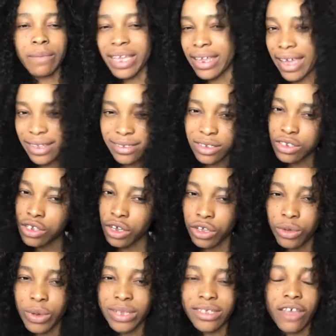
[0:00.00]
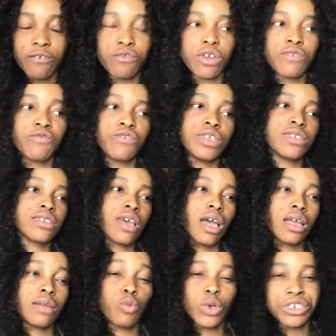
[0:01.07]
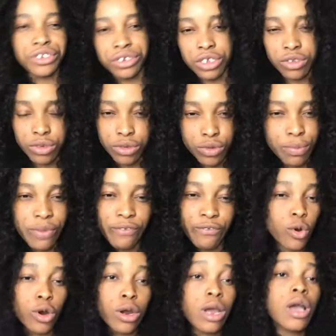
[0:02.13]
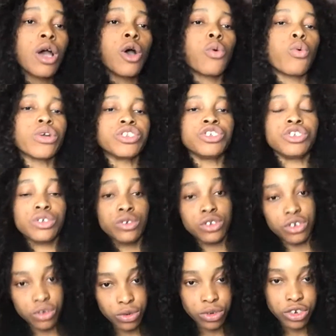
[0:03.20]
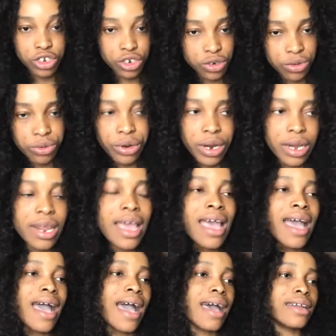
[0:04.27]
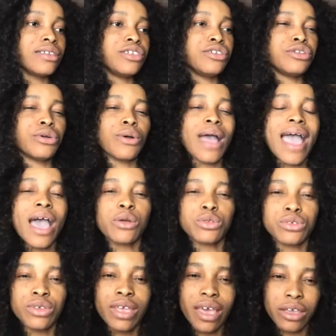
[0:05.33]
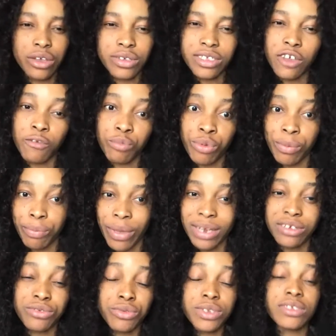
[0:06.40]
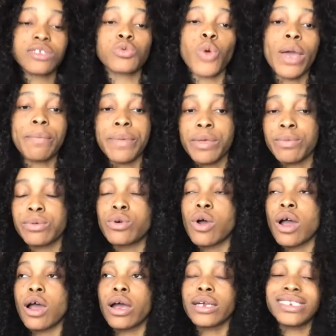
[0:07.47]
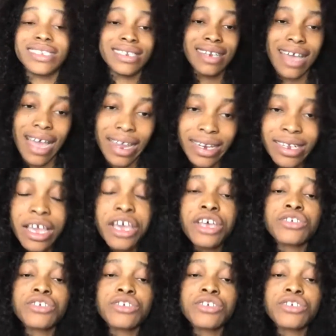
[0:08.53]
getting your US F1 visa, what you need to do before, what you should do during, and, how to get yourself prepared, the reasons why people are denied.